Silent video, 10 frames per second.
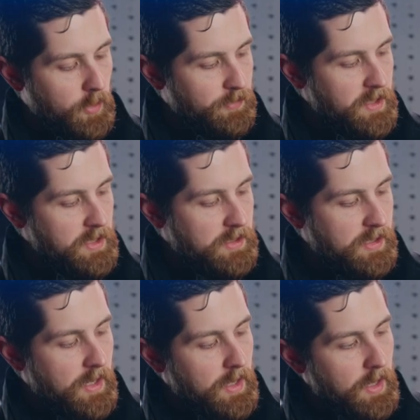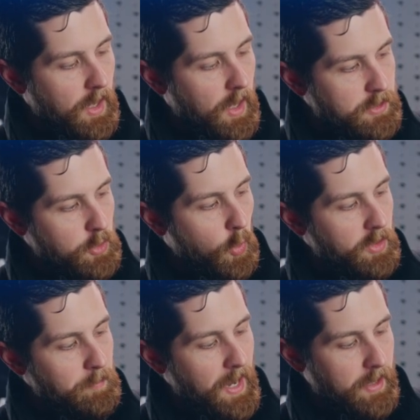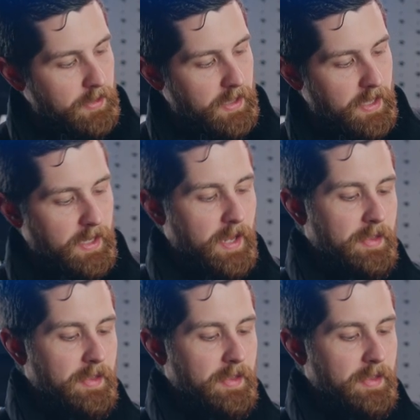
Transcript: one of these uh, to go on the back of the kit,